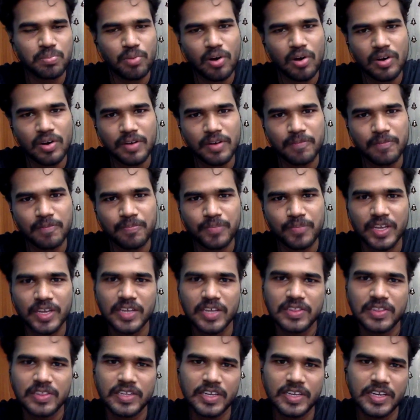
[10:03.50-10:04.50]
part
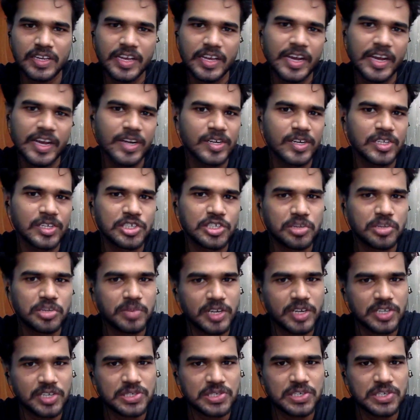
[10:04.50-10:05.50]
in the GATE
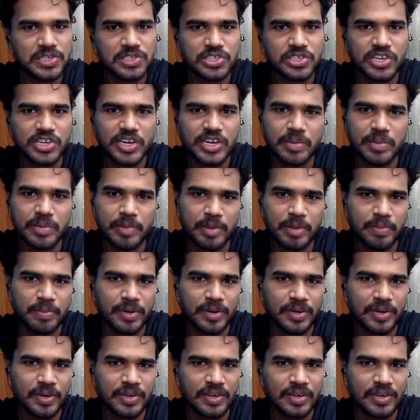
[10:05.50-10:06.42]
instrumentation engineering paper.